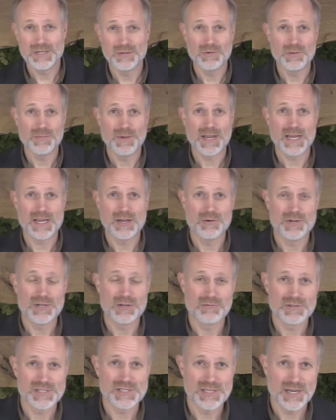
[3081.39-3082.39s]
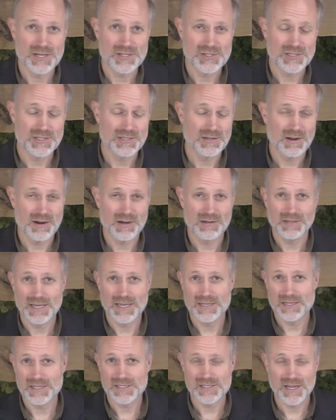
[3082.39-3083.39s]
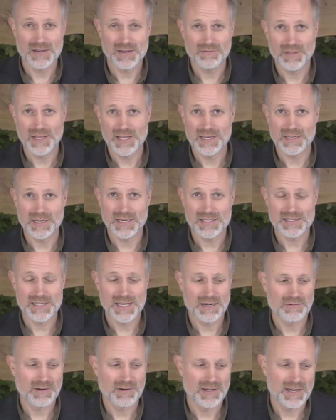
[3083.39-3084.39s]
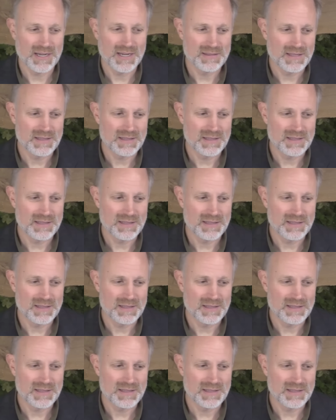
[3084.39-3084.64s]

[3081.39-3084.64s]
we might go into recession, hard landing, soft landing, et cetera.